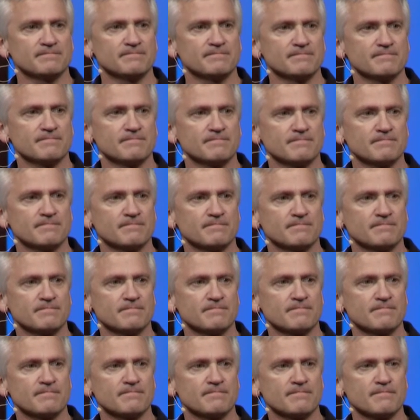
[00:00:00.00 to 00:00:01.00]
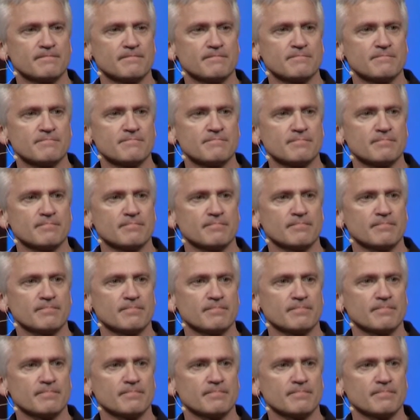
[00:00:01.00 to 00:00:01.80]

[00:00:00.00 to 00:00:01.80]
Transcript: Nothing is said.